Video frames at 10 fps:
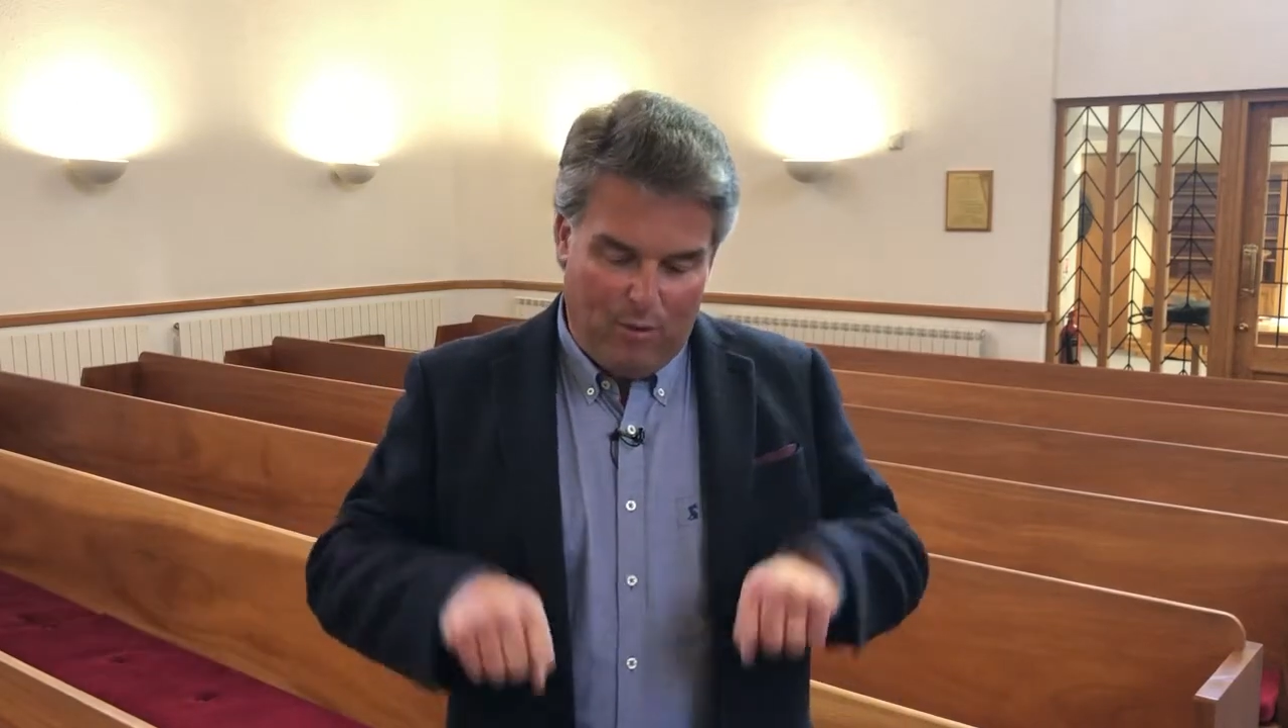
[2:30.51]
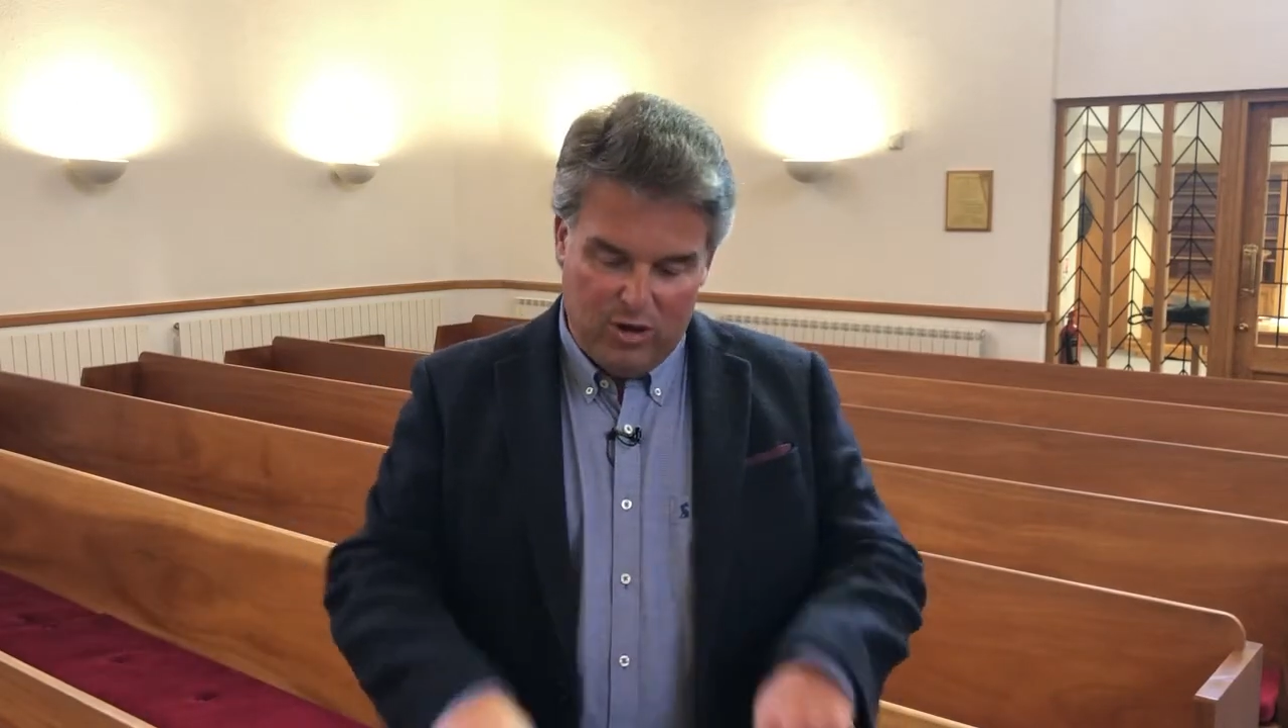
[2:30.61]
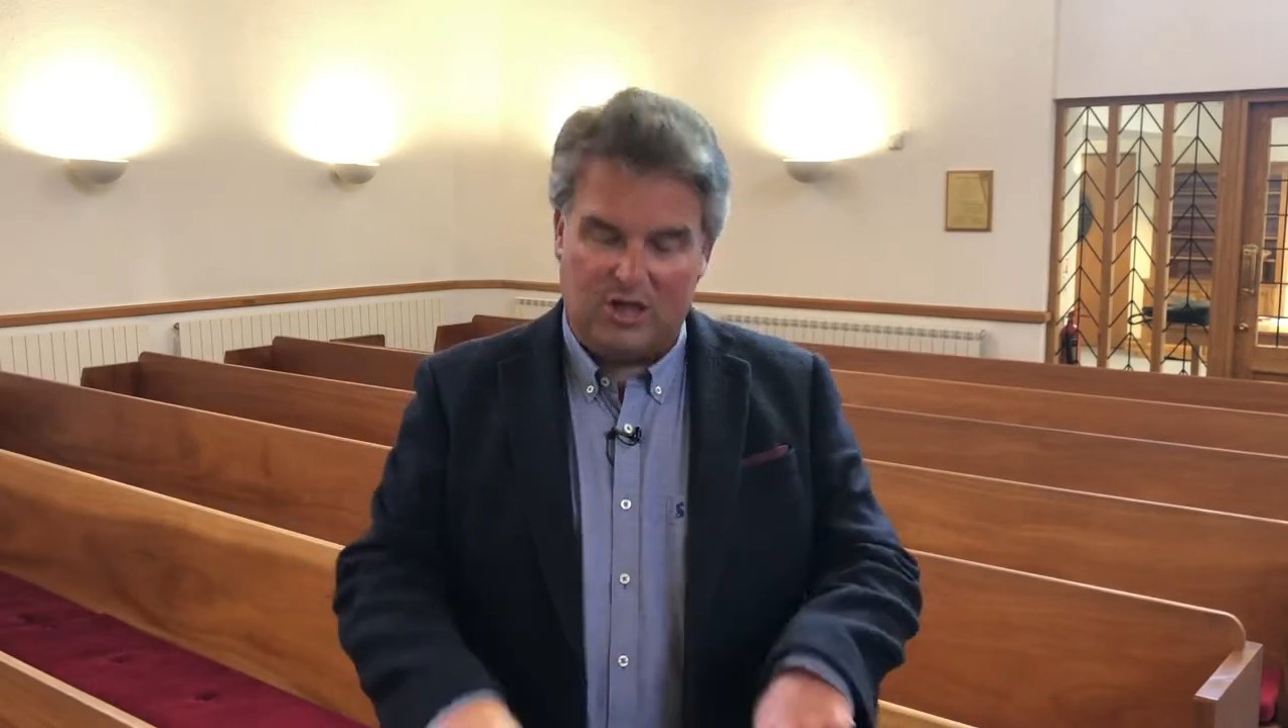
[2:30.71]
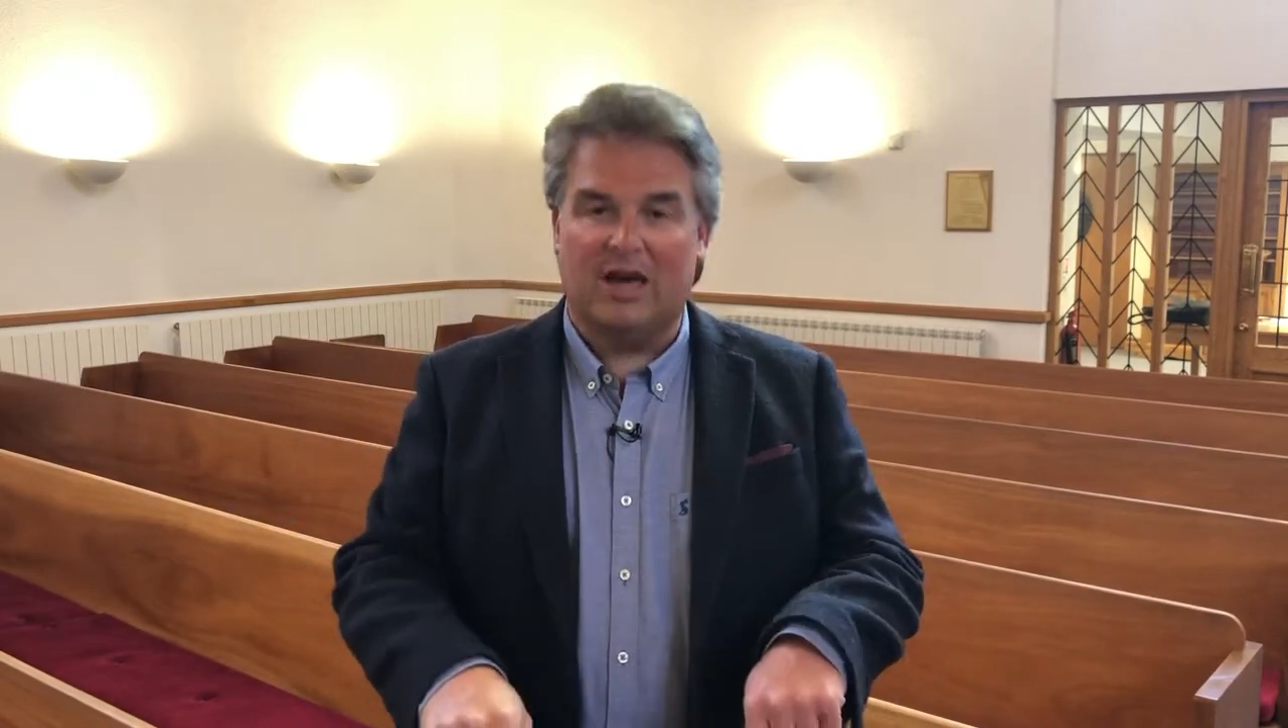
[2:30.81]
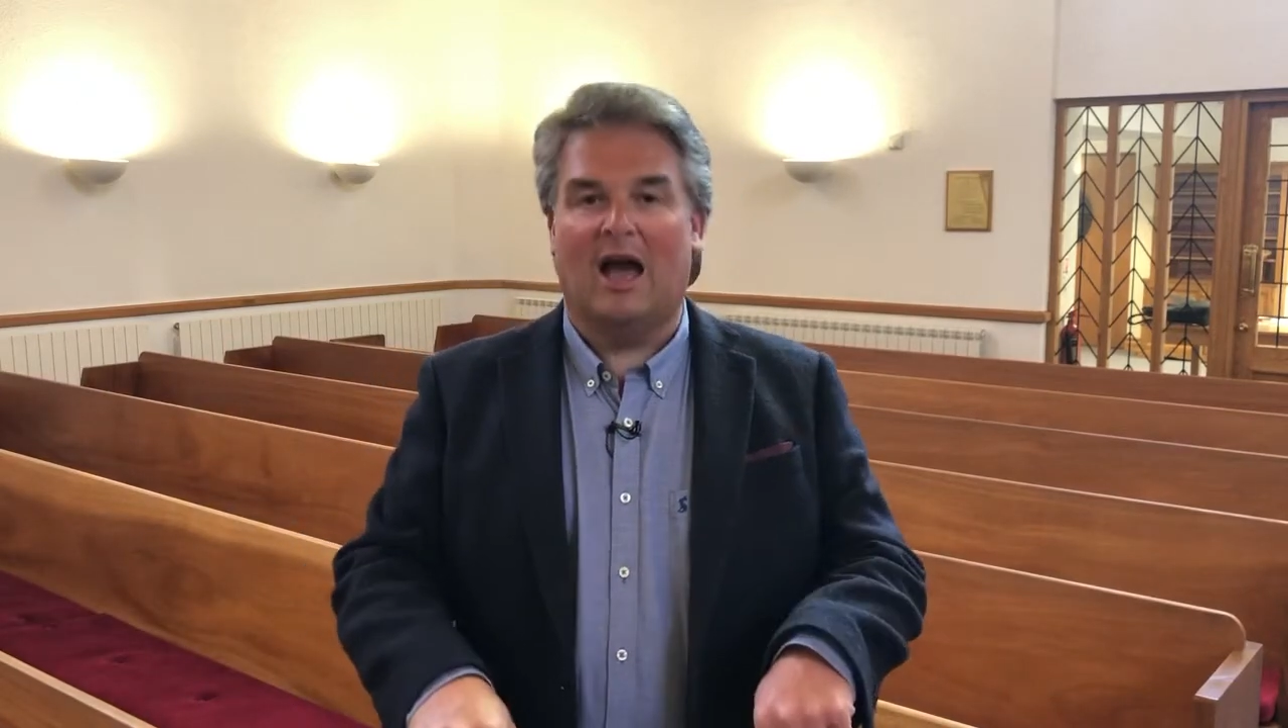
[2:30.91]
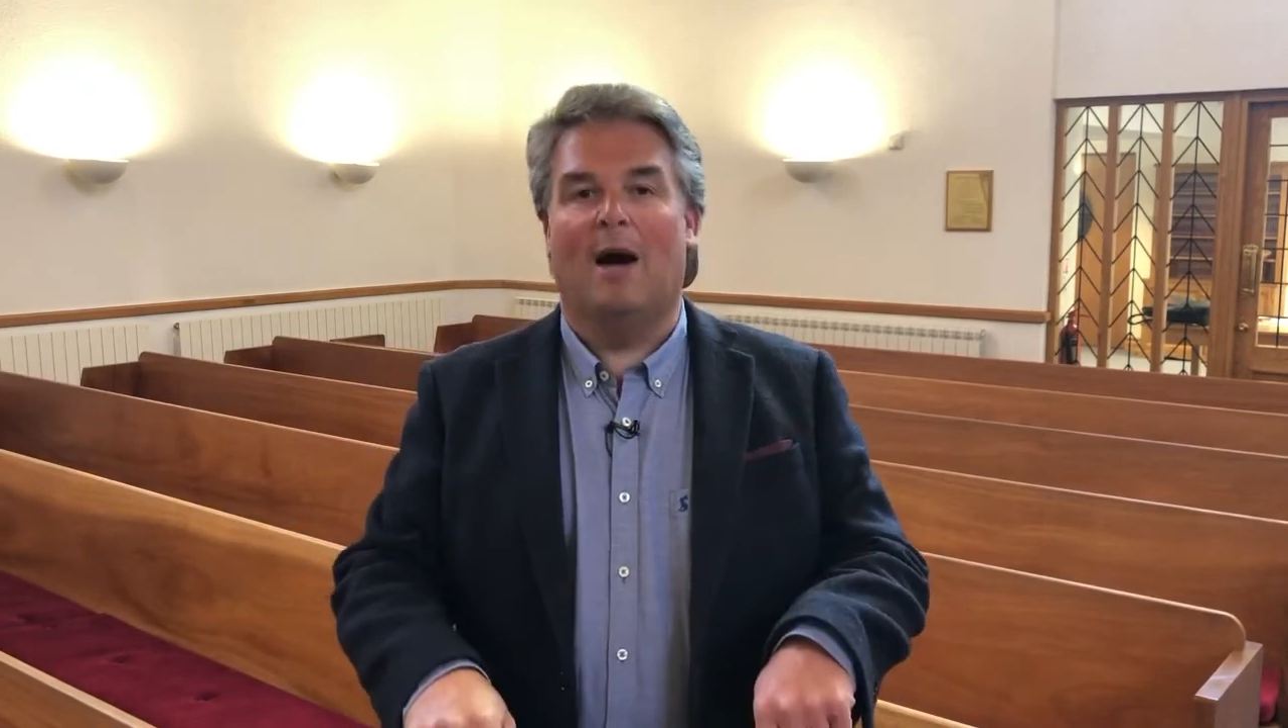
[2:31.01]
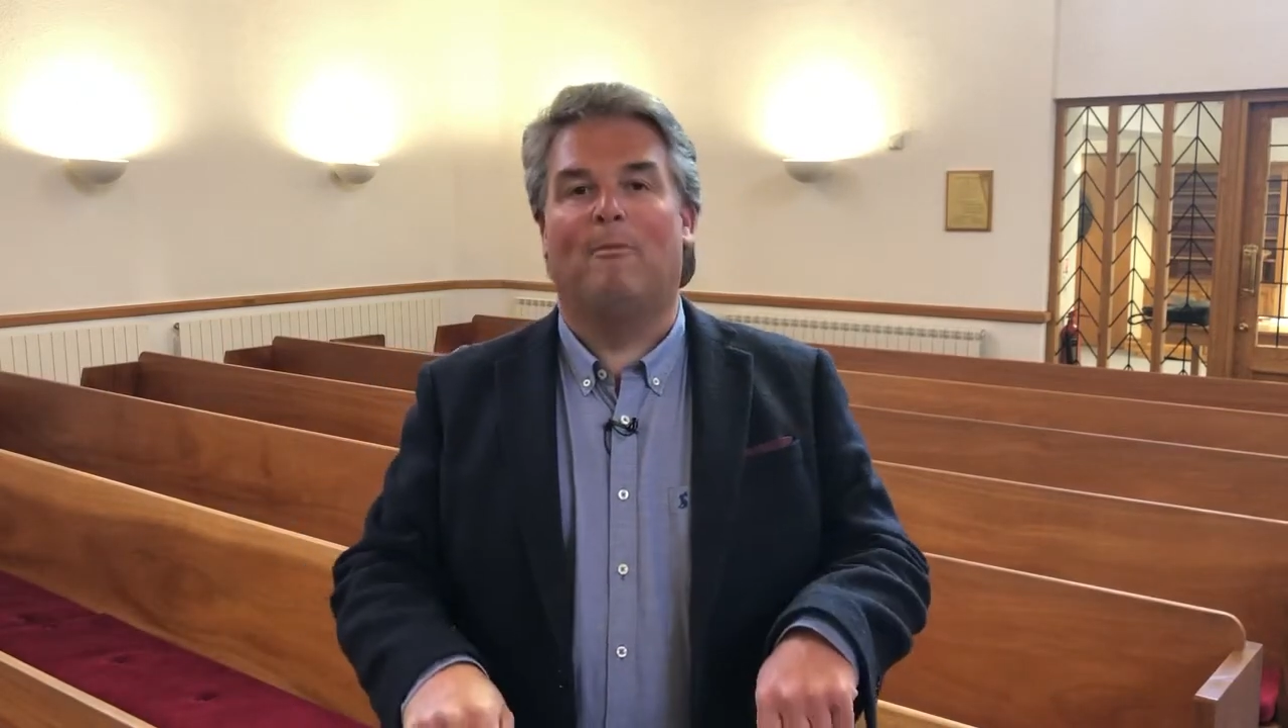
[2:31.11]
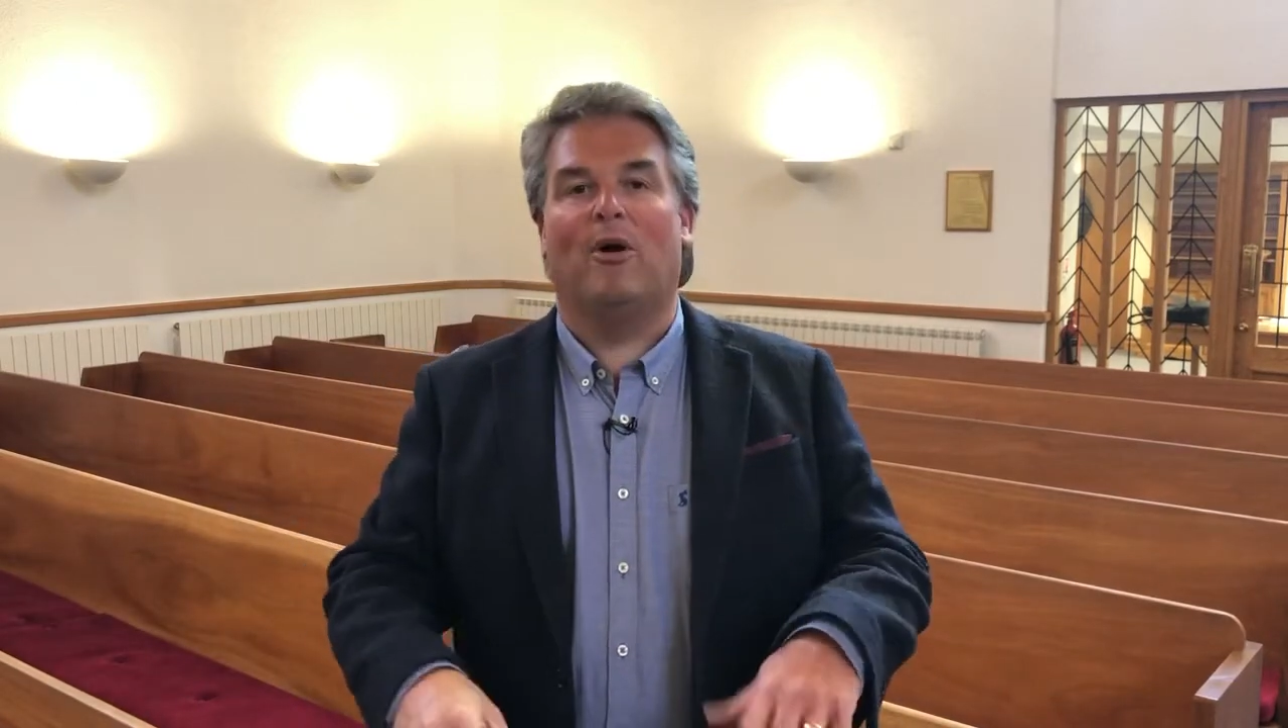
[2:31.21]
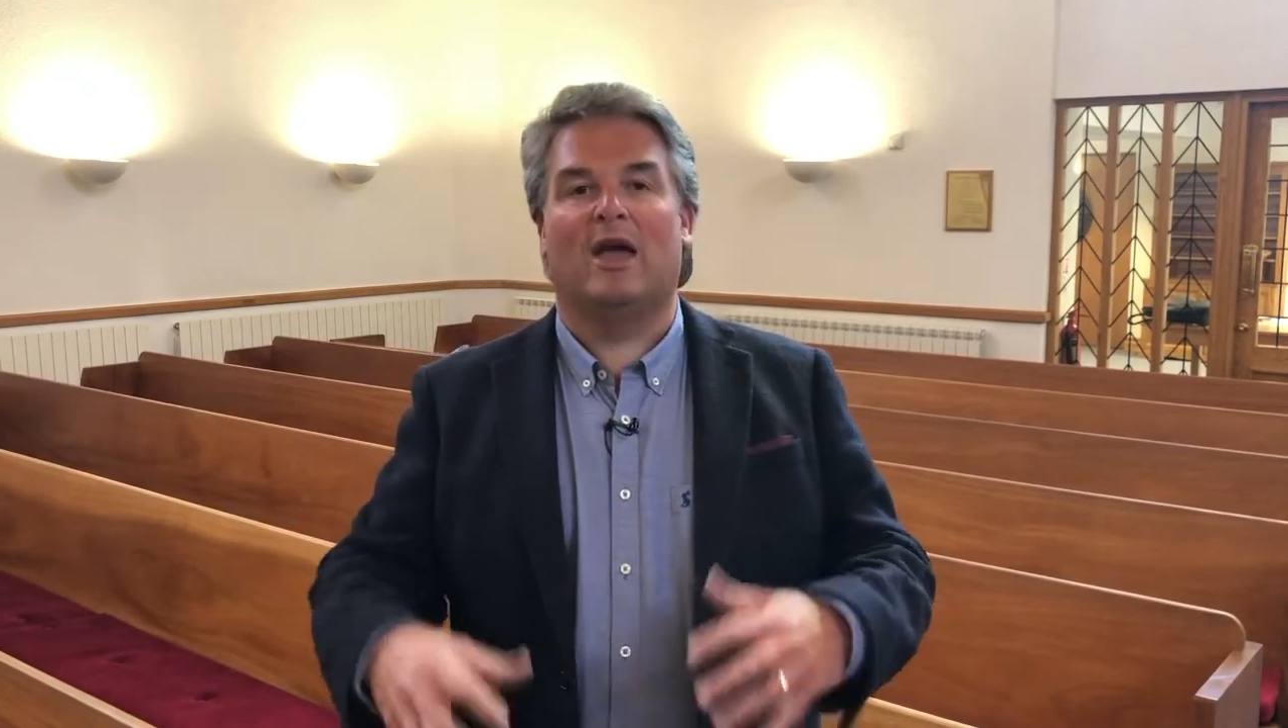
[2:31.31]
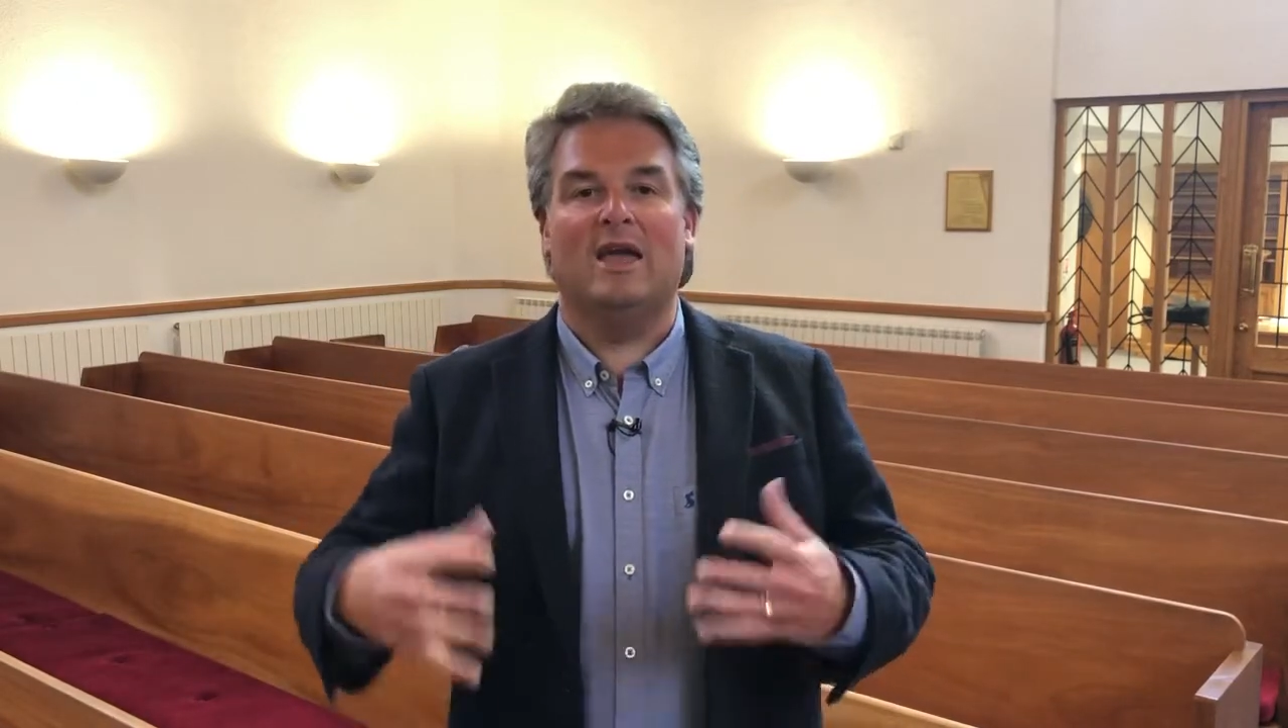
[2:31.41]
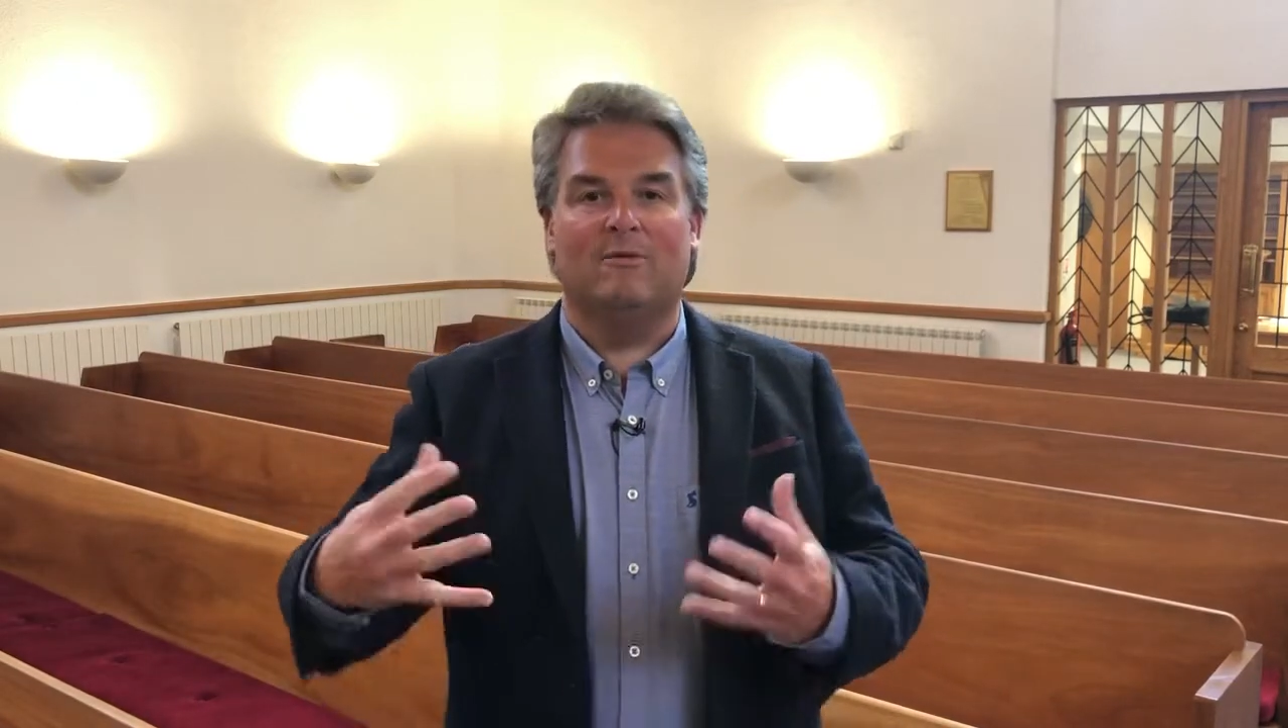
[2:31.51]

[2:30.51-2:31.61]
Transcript: pushing a buggy